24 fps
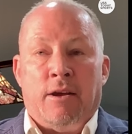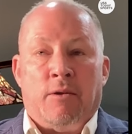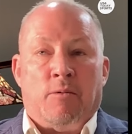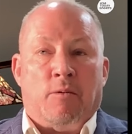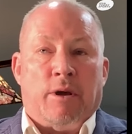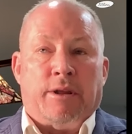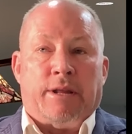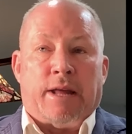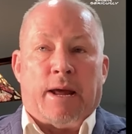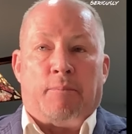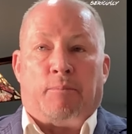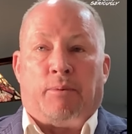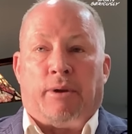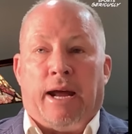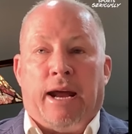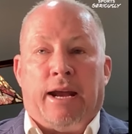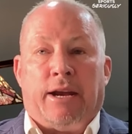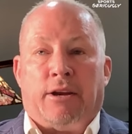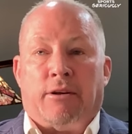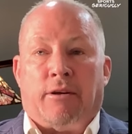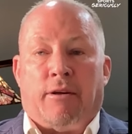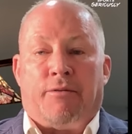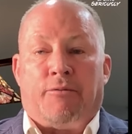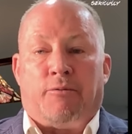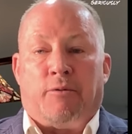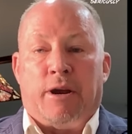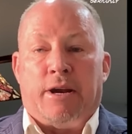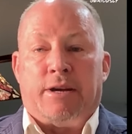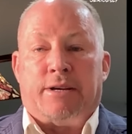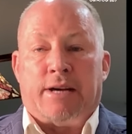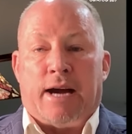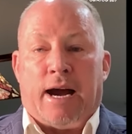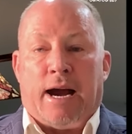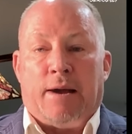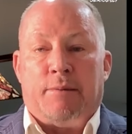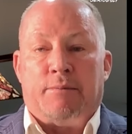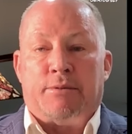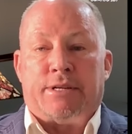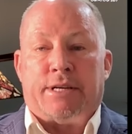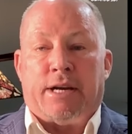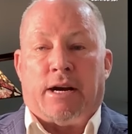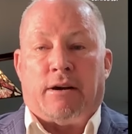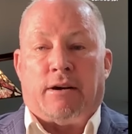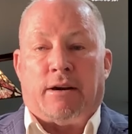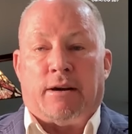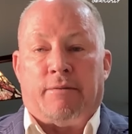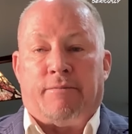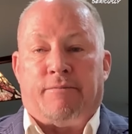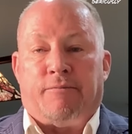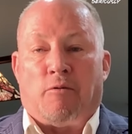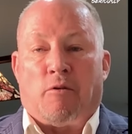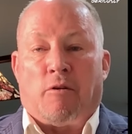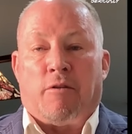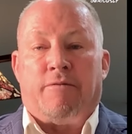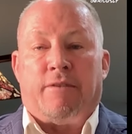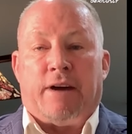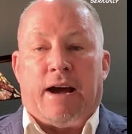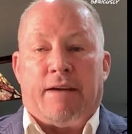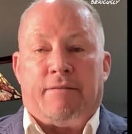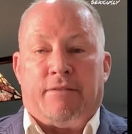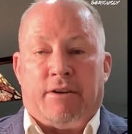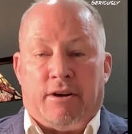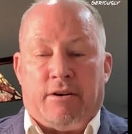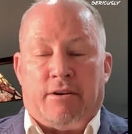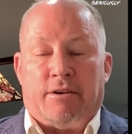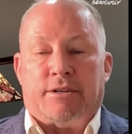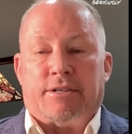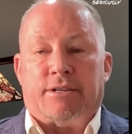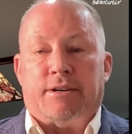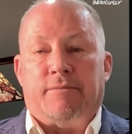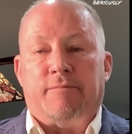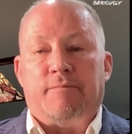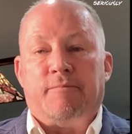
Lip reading: when they played, you know, three times there in 4 or 5 years.